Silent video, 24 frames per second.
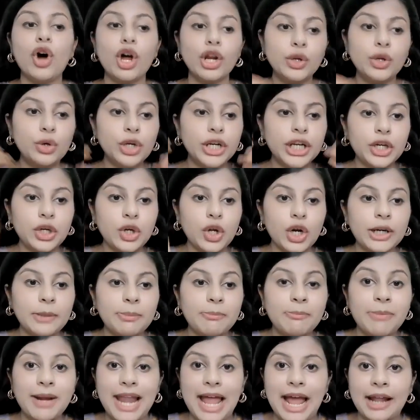or you need
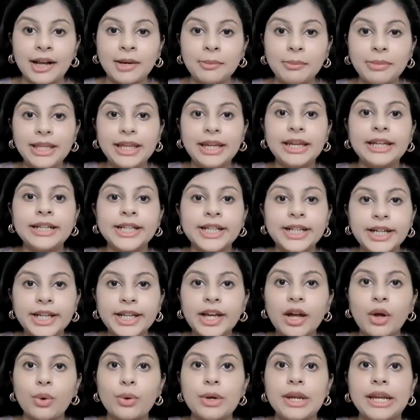not plan being in
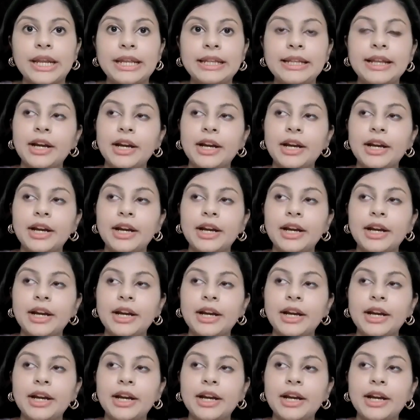India only,